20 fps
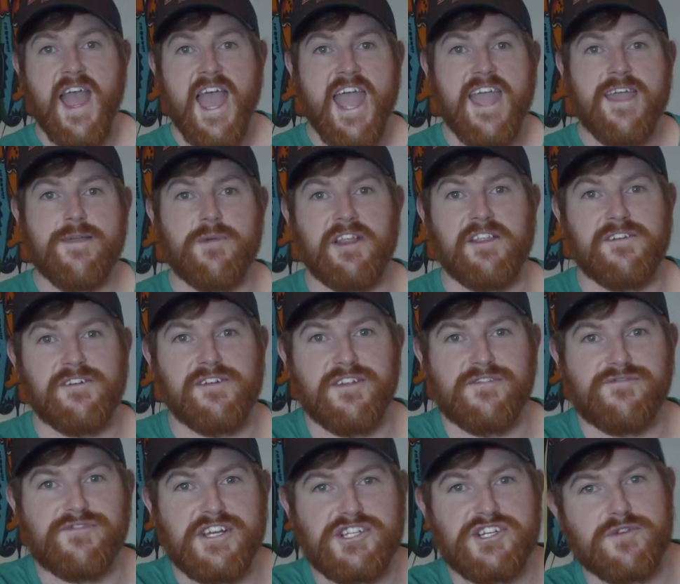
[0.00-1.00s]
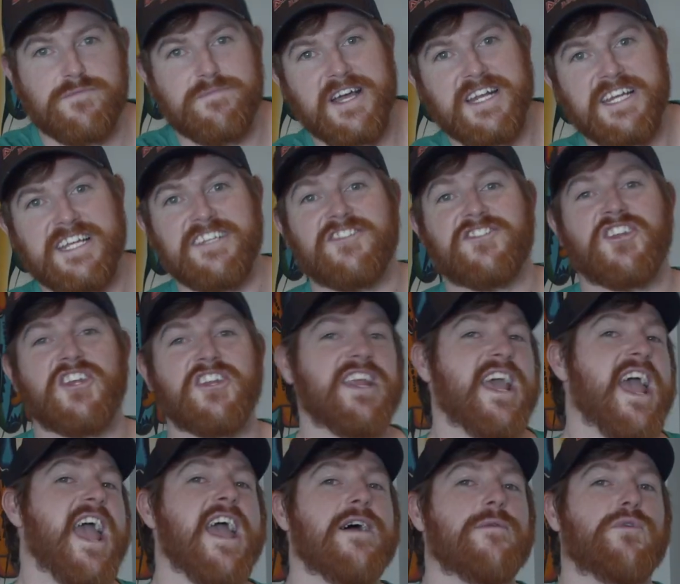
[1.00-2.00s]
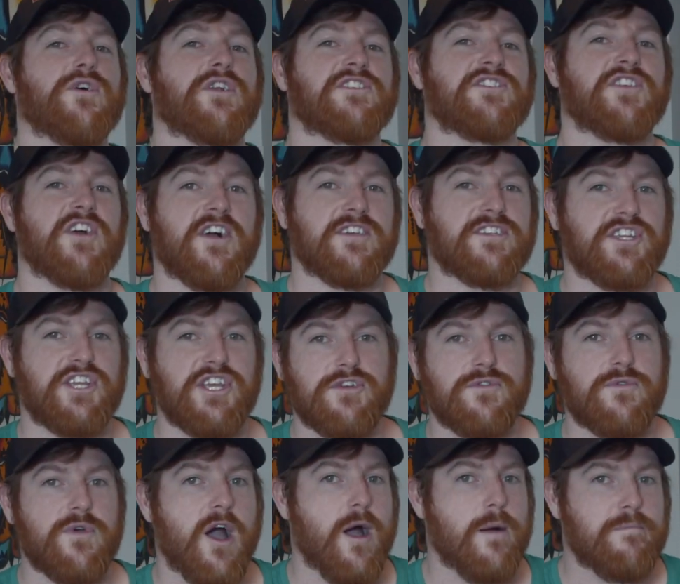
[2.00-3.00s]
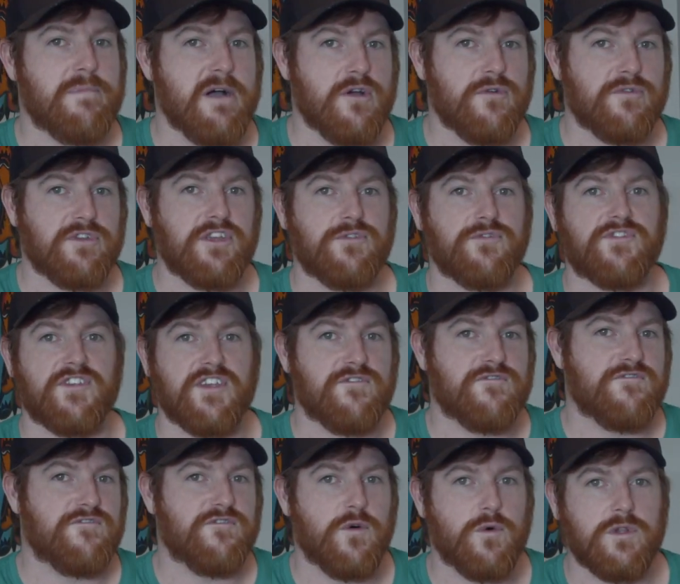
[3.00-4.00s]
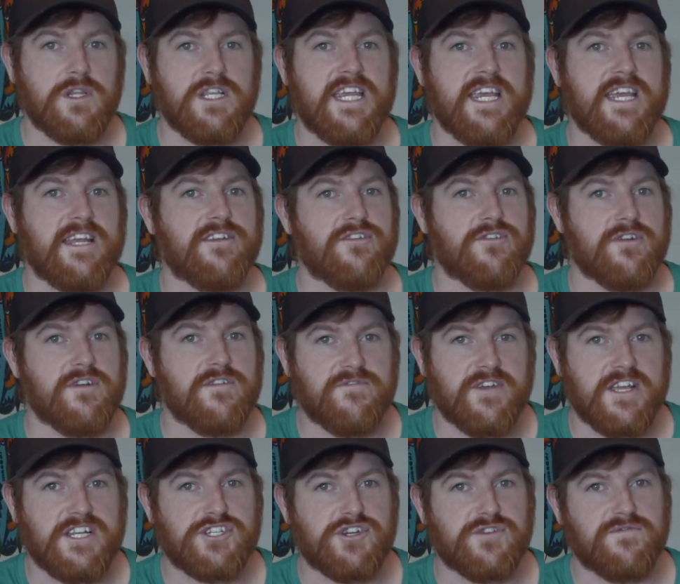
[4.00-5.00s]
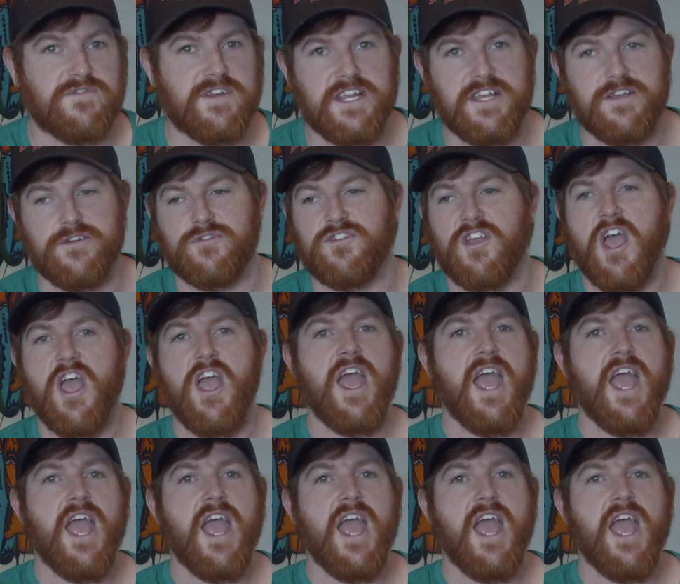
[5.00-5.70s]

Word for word: Hey my little adventure buddies, today I want to talk to you about using Foley in your adventure videos